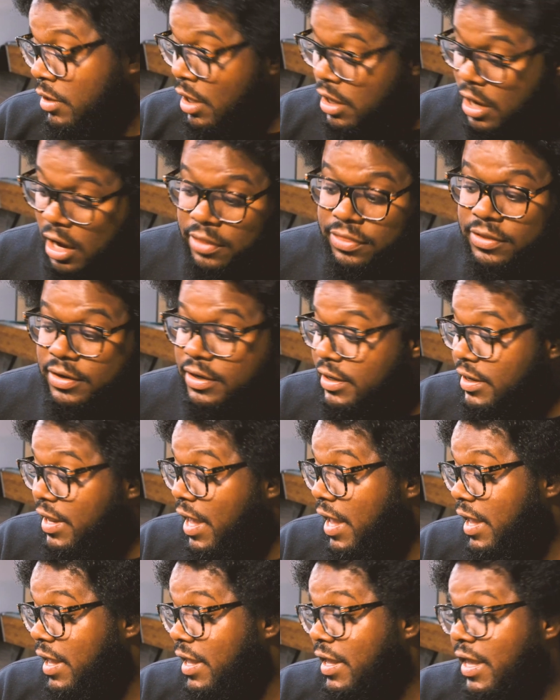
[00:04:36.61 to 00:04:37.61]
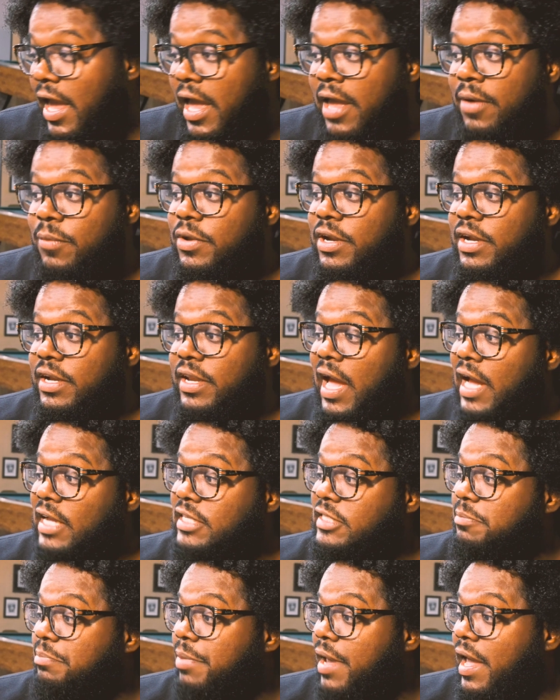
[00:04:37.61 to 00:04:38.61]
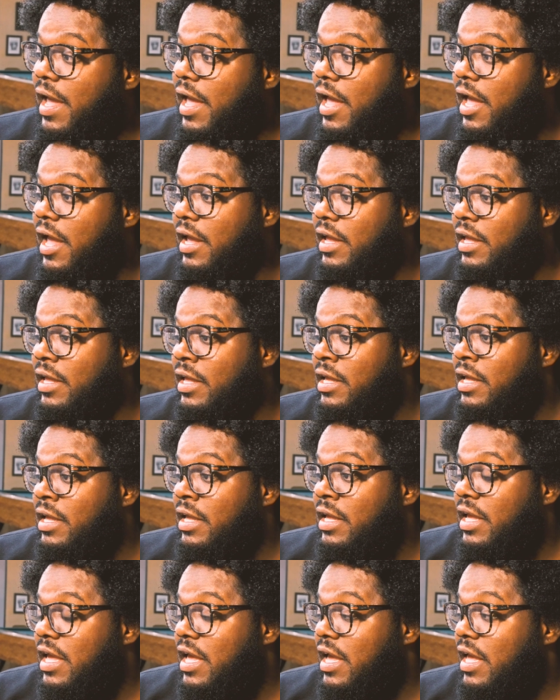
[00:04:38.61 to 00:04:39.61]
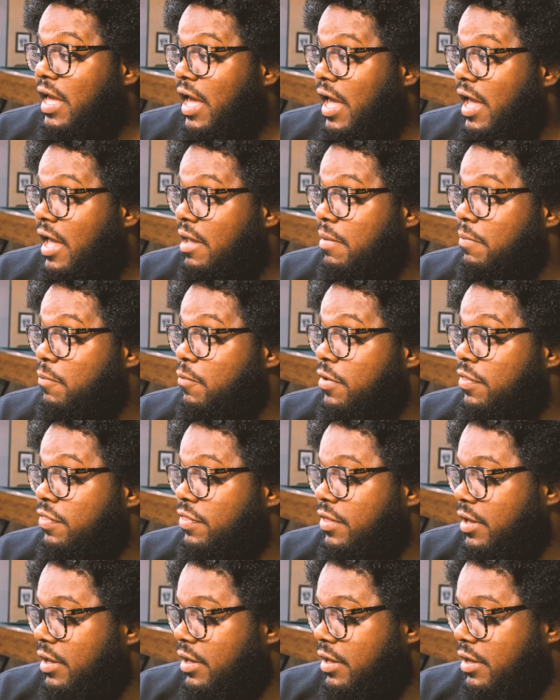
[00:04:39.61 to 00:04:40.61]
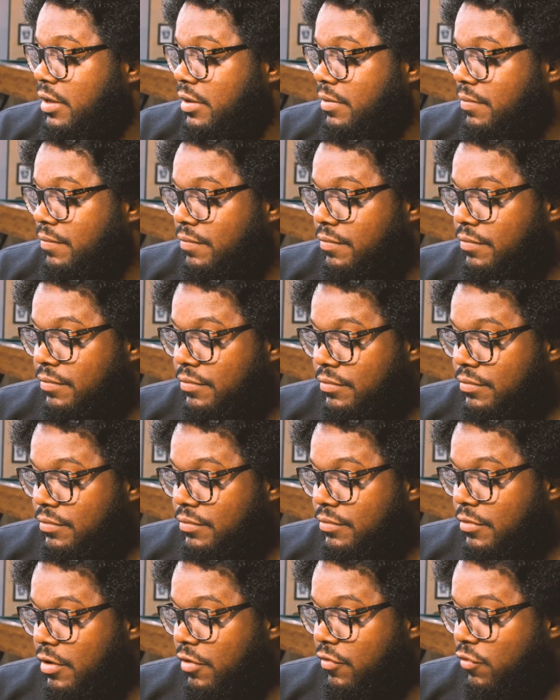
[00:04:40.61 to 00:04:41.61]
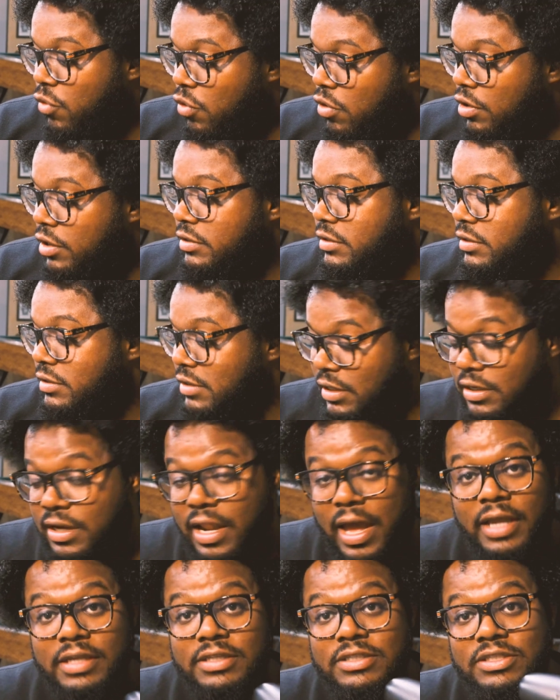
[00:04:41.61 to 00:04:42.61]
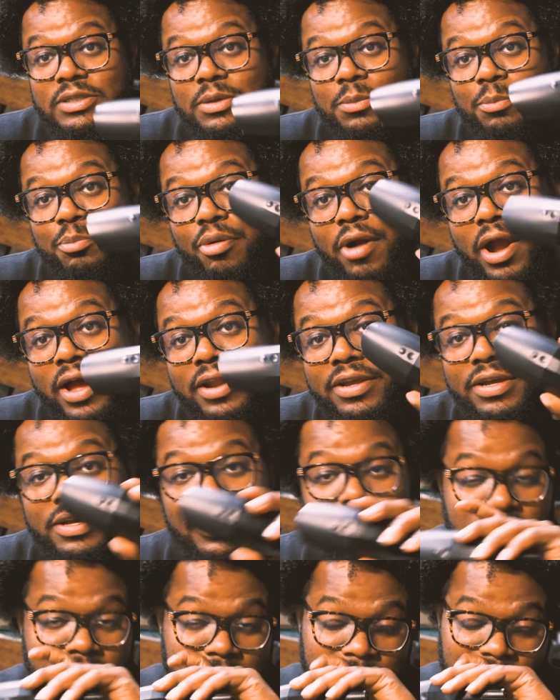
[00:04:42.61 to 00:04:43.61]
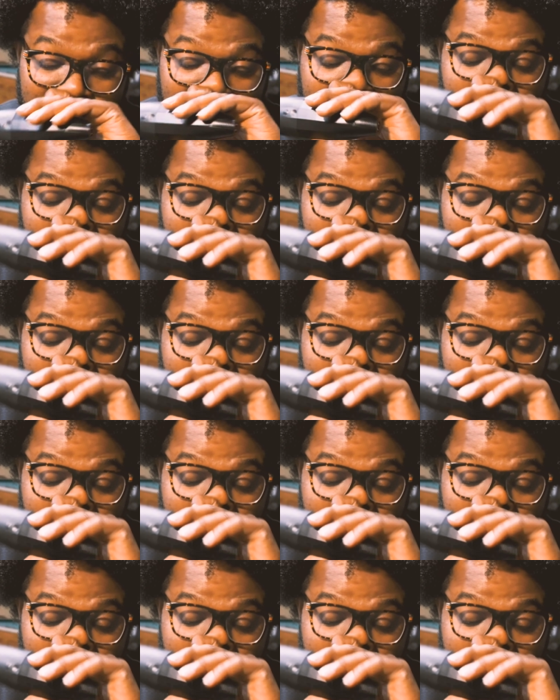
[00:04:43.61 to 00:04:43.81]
Other than that, it came with a nice bag. It came with, of course, a nice product.